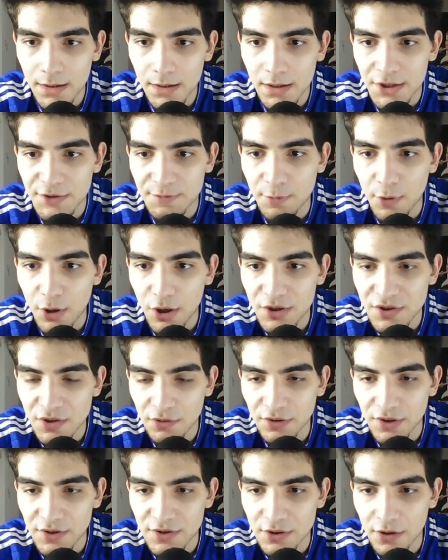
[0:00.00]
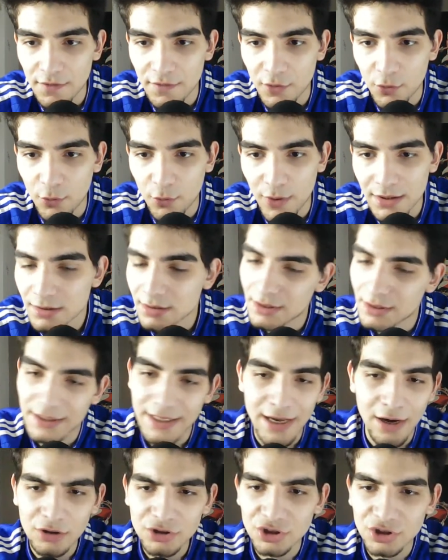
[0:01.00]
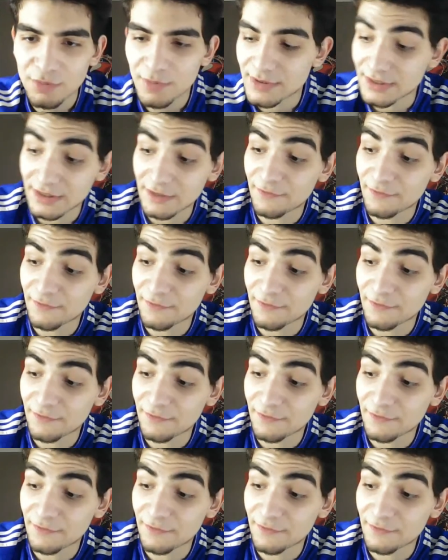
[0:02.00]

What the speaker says: Spurs don't deserve a win. Yeah, 100%.